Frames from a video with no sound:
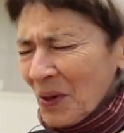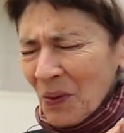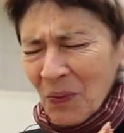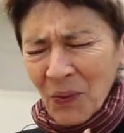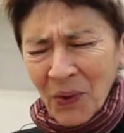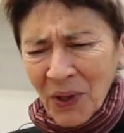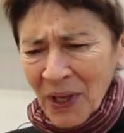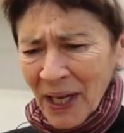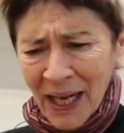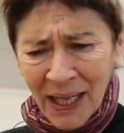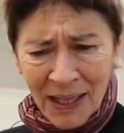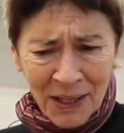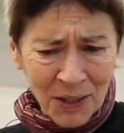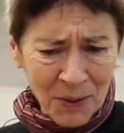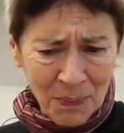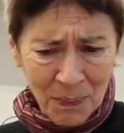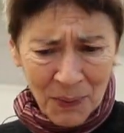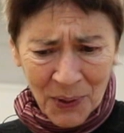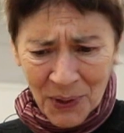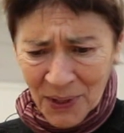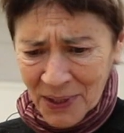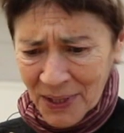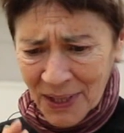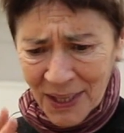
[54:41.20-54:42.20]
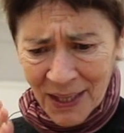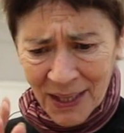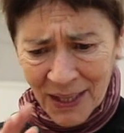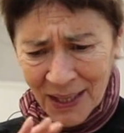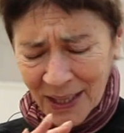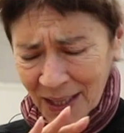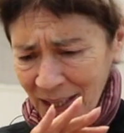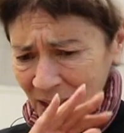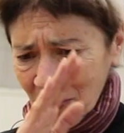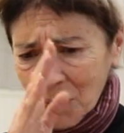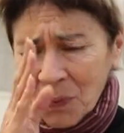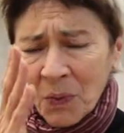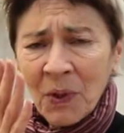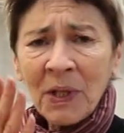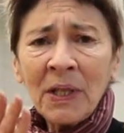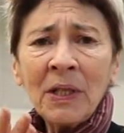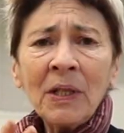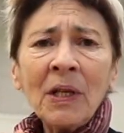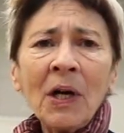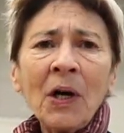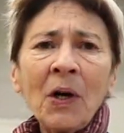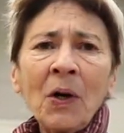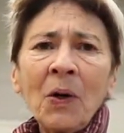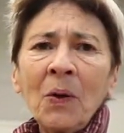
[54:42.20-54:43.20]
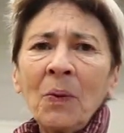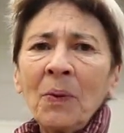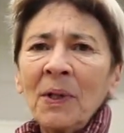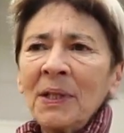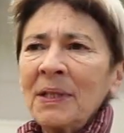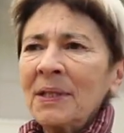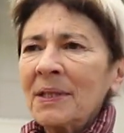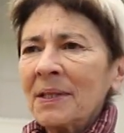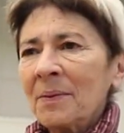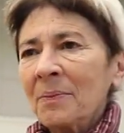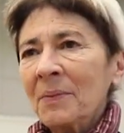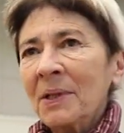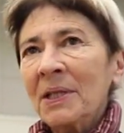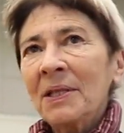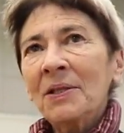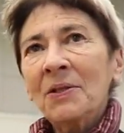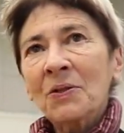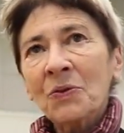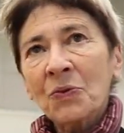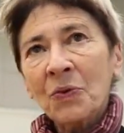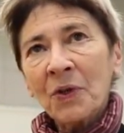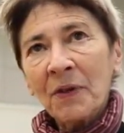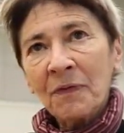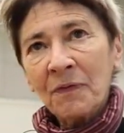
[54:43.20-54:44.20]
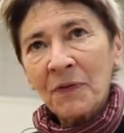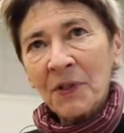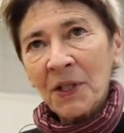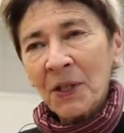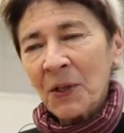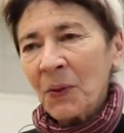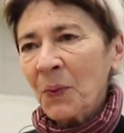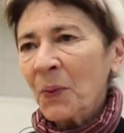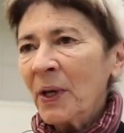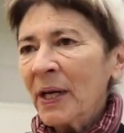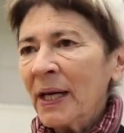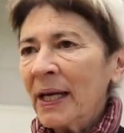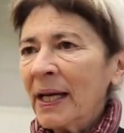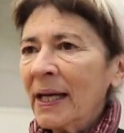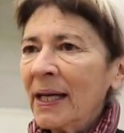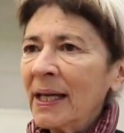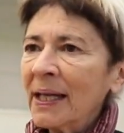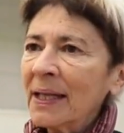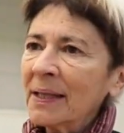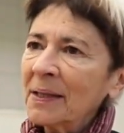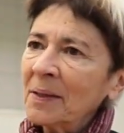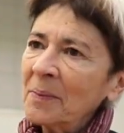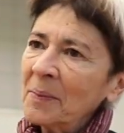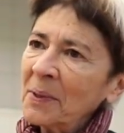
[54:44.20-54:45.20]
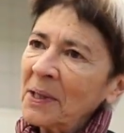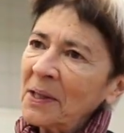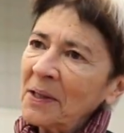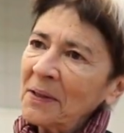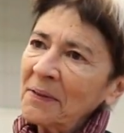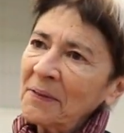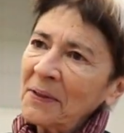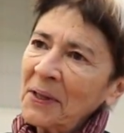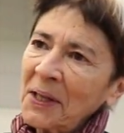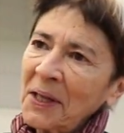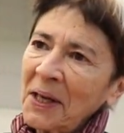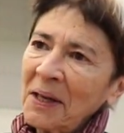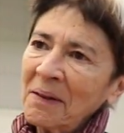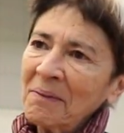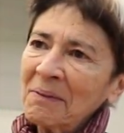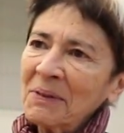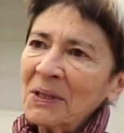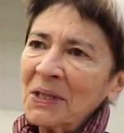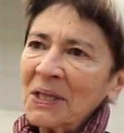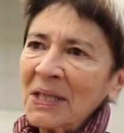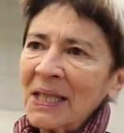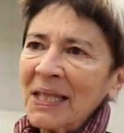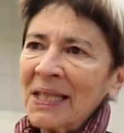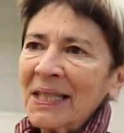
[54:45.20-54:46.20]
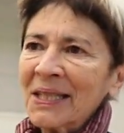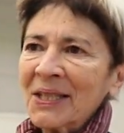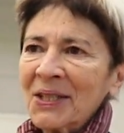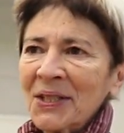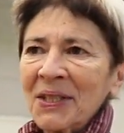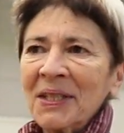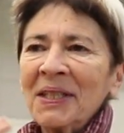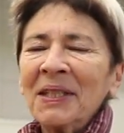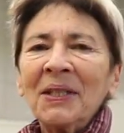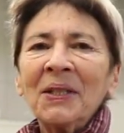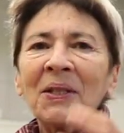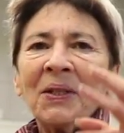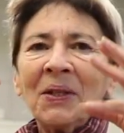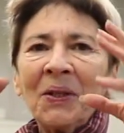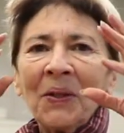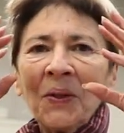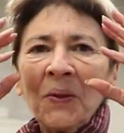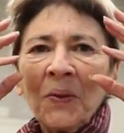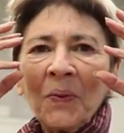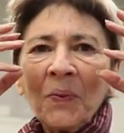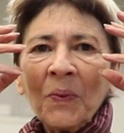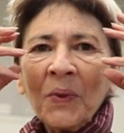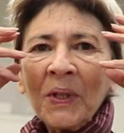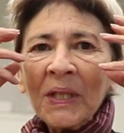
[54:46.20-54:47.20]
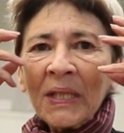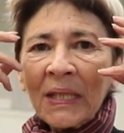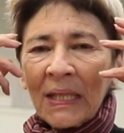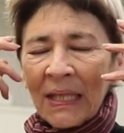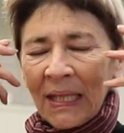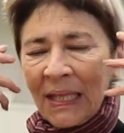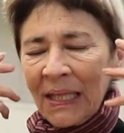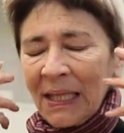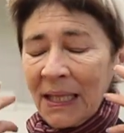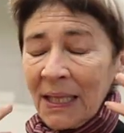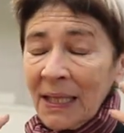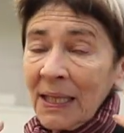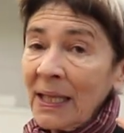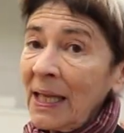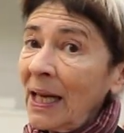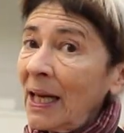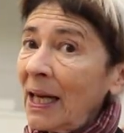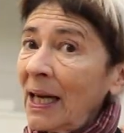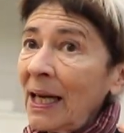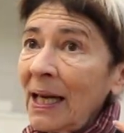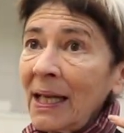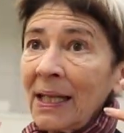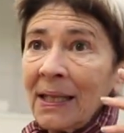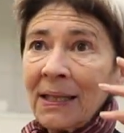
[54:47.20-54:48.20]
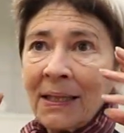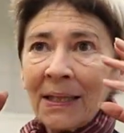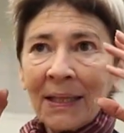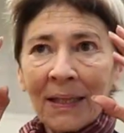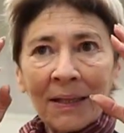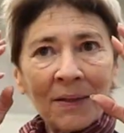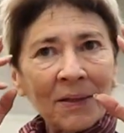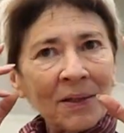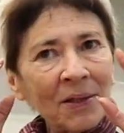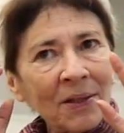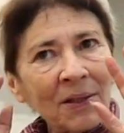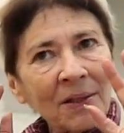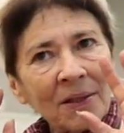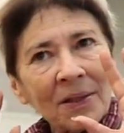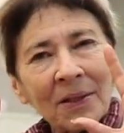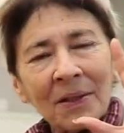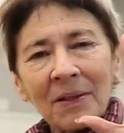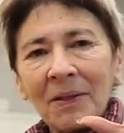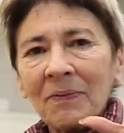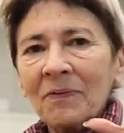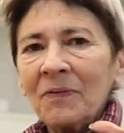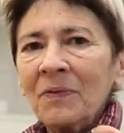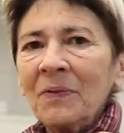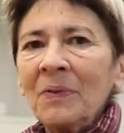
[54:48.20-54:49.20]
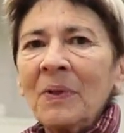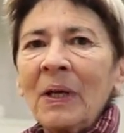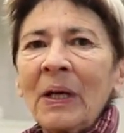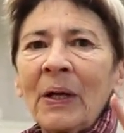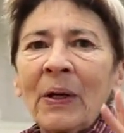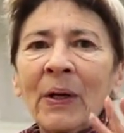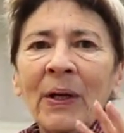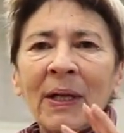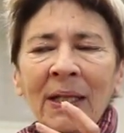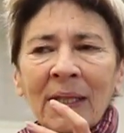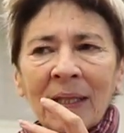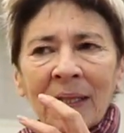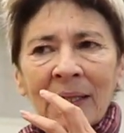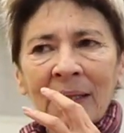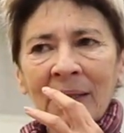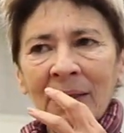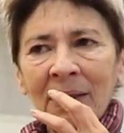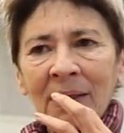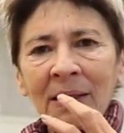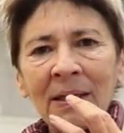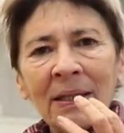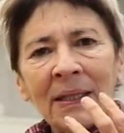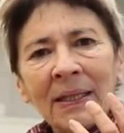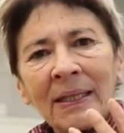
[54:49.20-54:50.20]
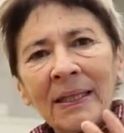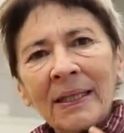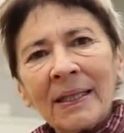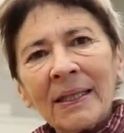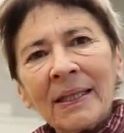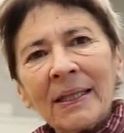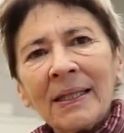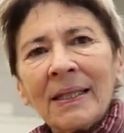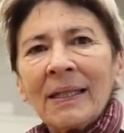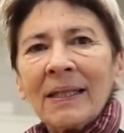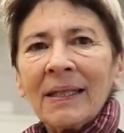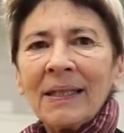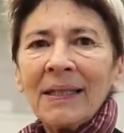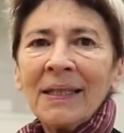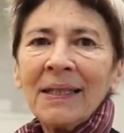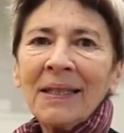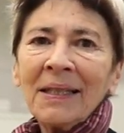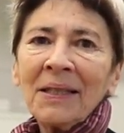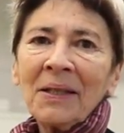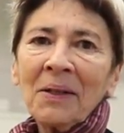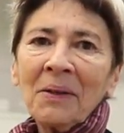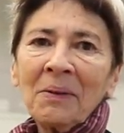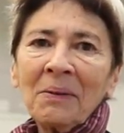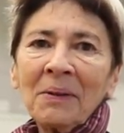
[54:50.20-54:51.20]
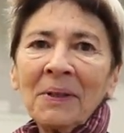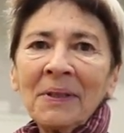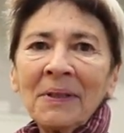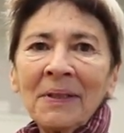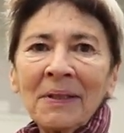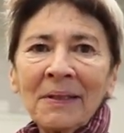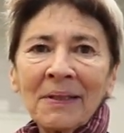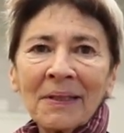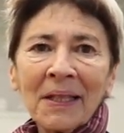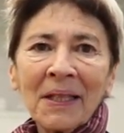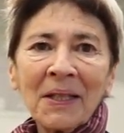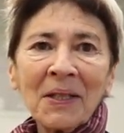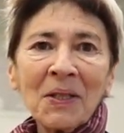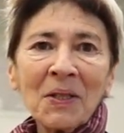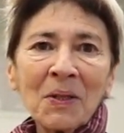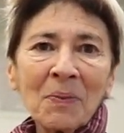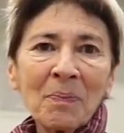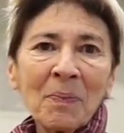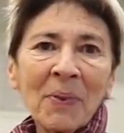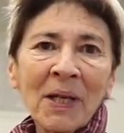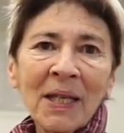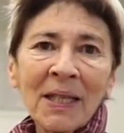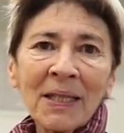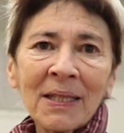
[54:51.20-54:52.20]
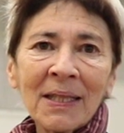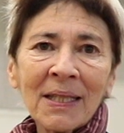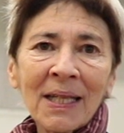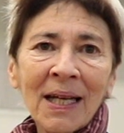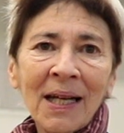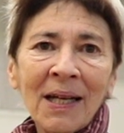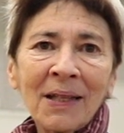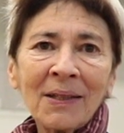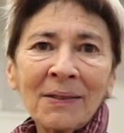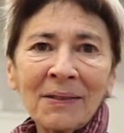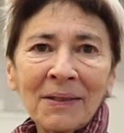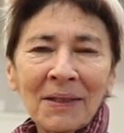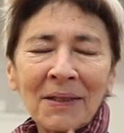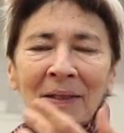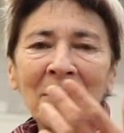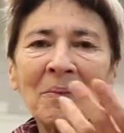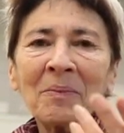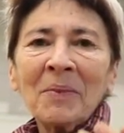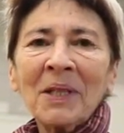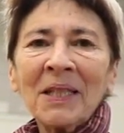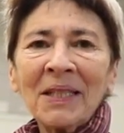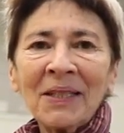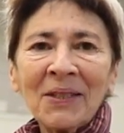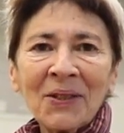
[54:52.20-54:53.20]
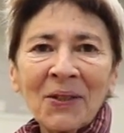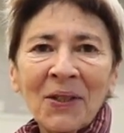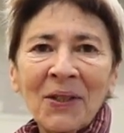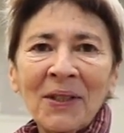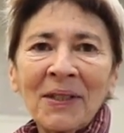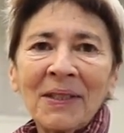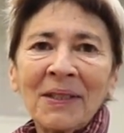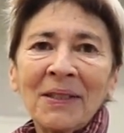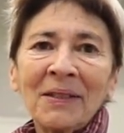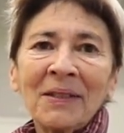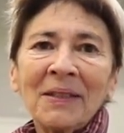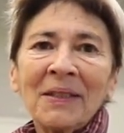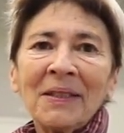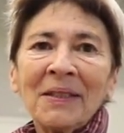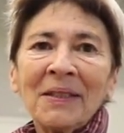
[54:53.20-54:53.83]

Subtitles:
we're experts at this. We know when somebody's drifted away in the middle of our conversation. We see it in the eyes, very clear, when you kind of space out. Somebody's talking,